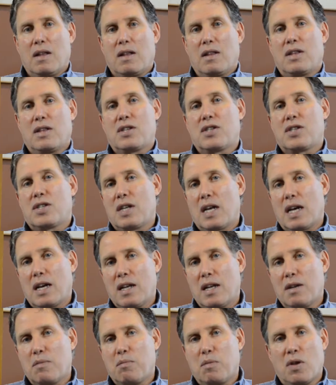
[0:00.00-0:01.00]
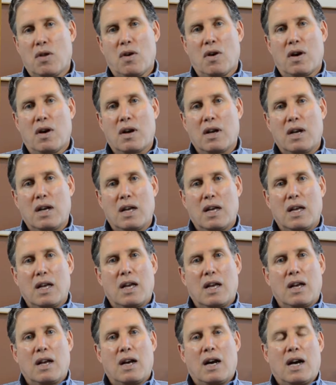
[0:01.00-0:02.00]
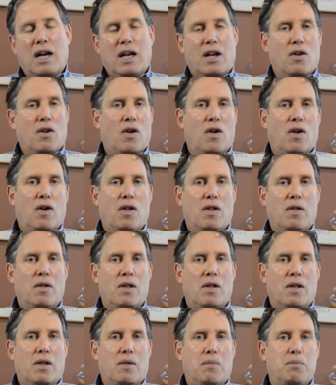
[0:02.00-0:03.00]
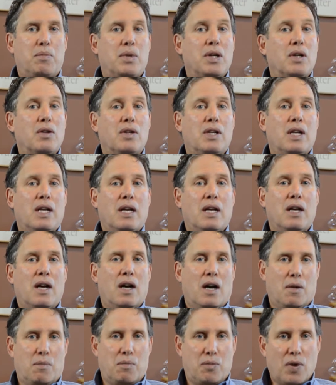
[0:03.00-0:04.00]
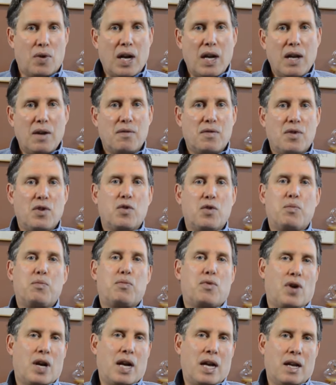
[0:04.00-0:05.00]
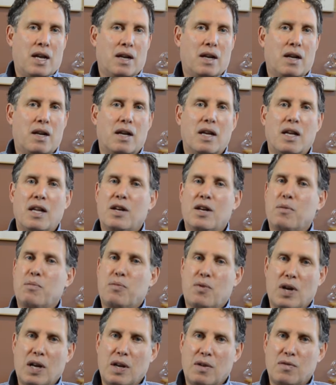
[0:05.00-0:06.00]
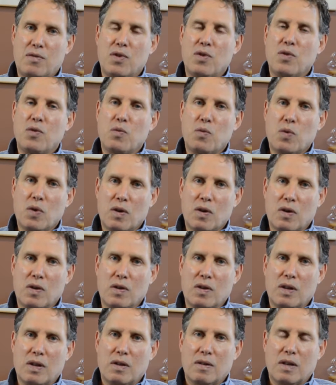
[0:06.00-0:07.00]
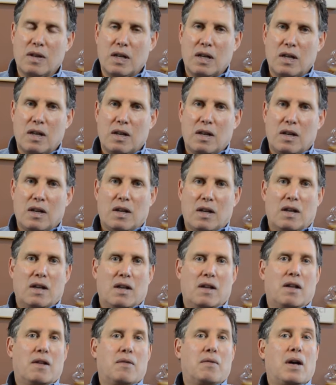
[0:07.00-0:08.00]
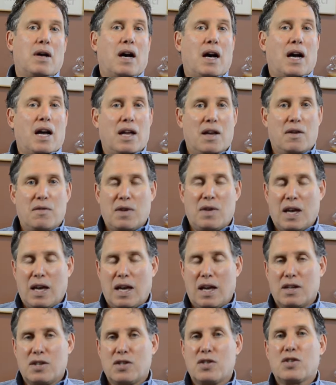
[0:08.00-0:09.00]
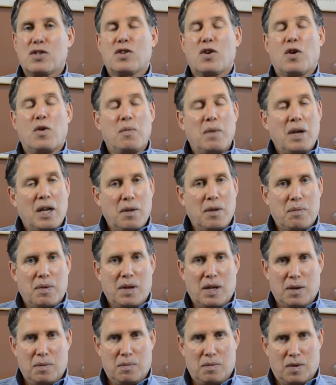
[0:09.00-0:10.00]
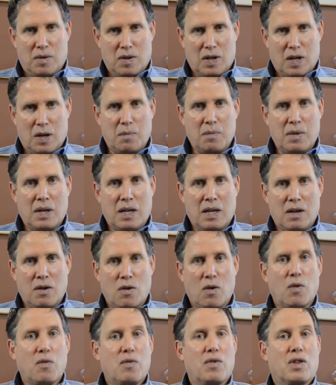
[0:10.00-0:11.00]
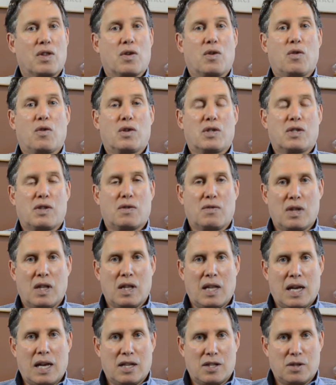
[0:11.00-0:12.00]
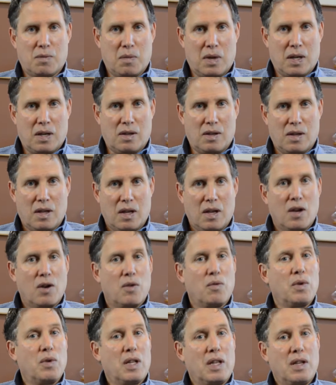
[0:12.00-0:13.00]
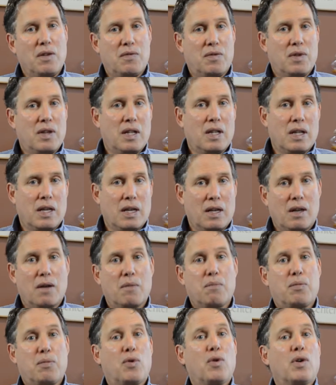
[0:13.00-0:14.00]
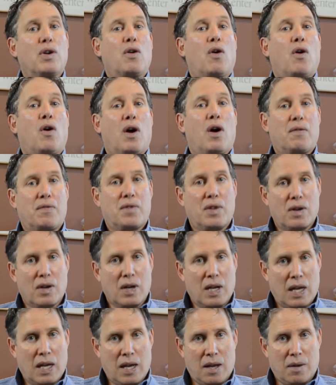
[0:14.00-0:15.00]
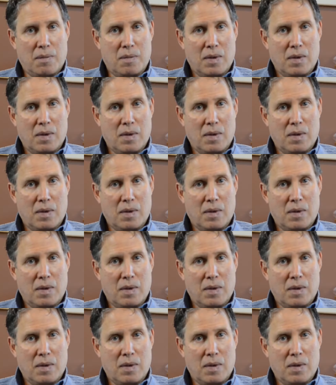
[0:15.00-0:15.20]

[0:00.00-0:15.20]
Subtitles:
The second blog I call Building a Brave New Brain in a Brave New World. I have had so many people come in over the course of the last month really feeling put off their game,